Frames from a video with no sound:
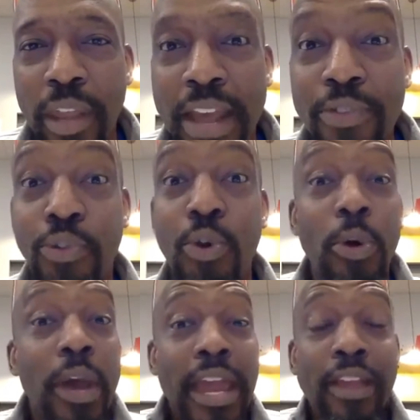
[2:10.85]
And so
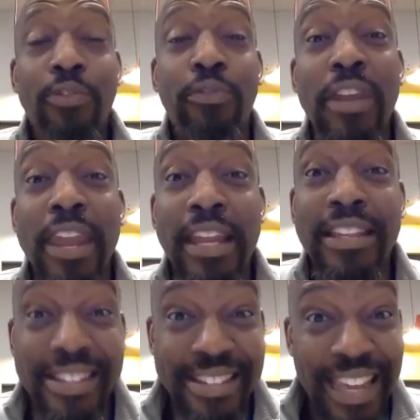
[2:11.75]
it's fitting
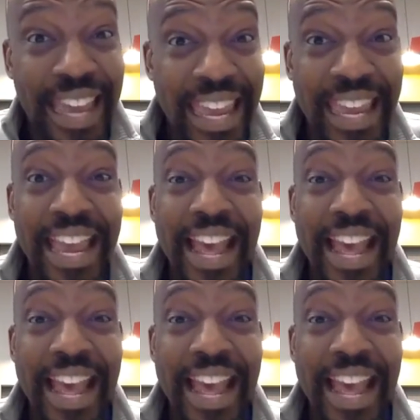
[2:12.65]
today